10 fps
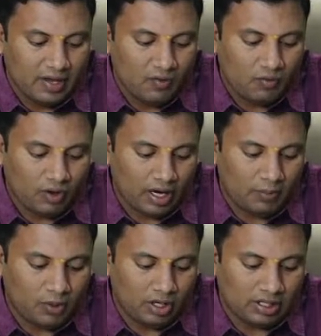One
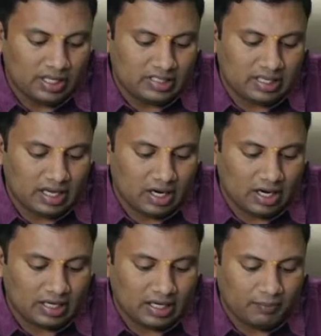among these
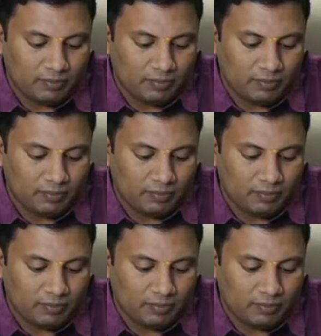cannot come.